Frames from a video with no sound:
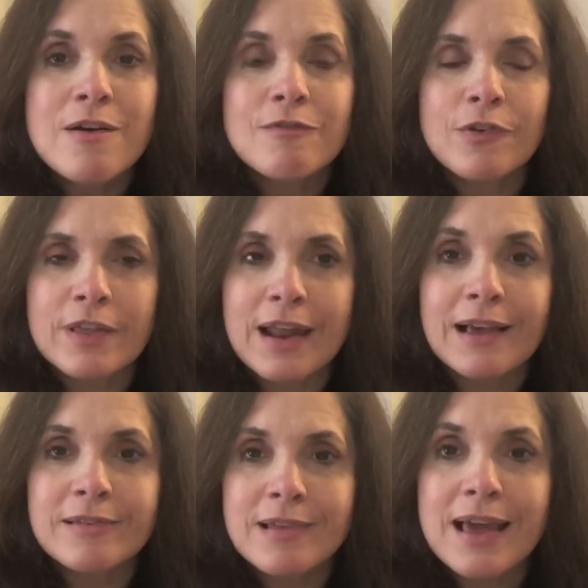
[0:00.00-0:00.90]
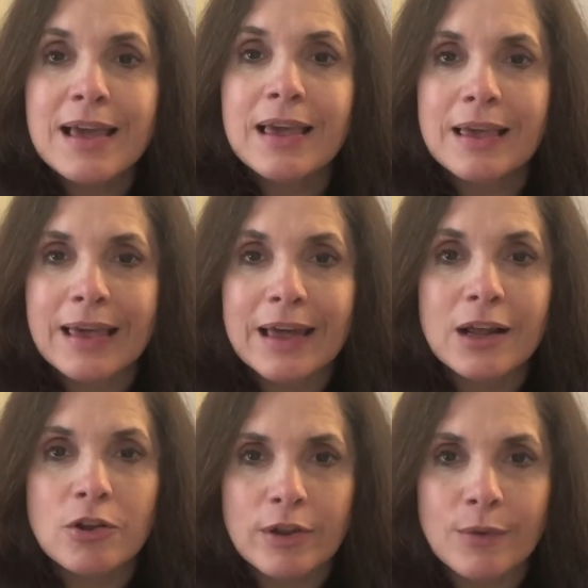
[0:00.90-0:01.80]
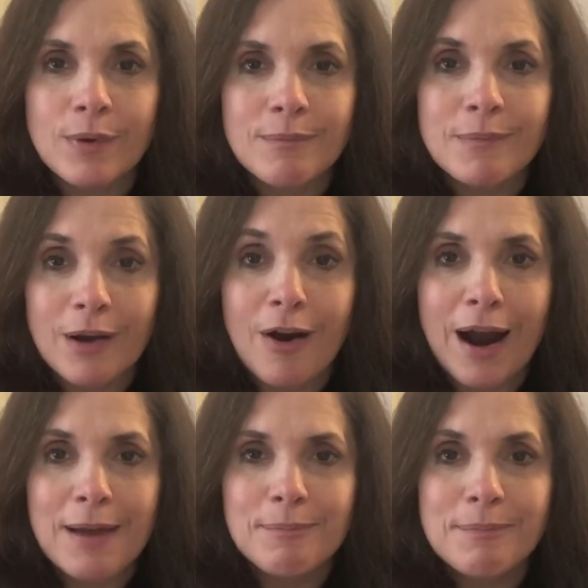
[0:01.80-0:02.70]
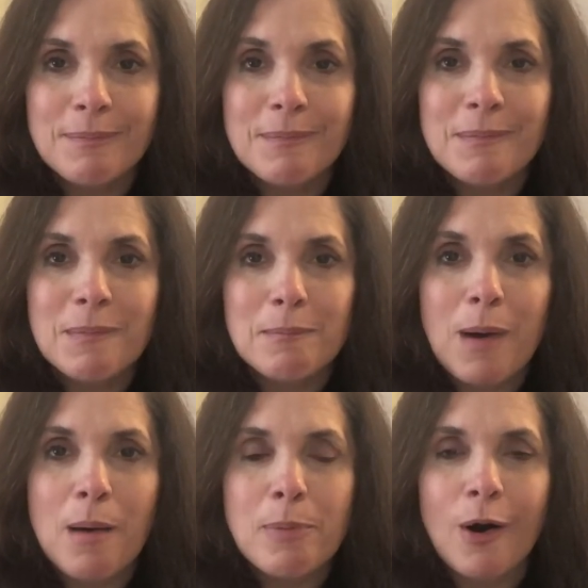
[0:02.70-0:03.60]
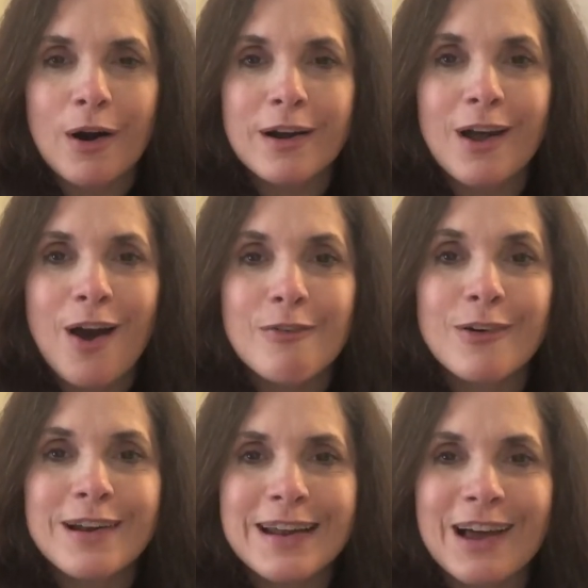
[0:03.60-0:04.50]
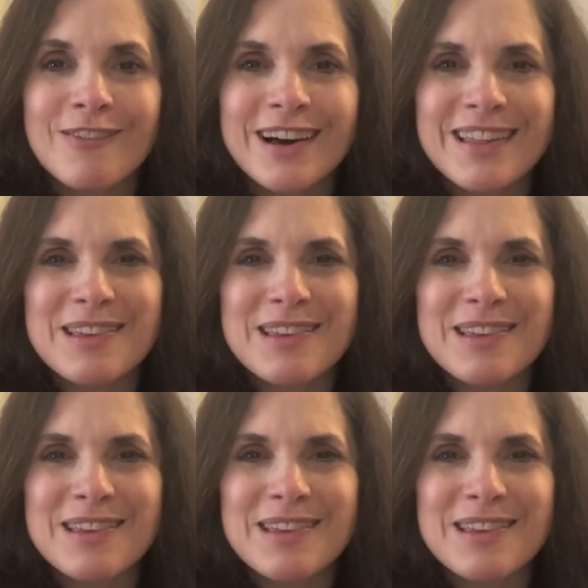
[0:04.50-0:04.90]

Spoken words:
For the next thing, get a clean one. All right, mom part over and done with.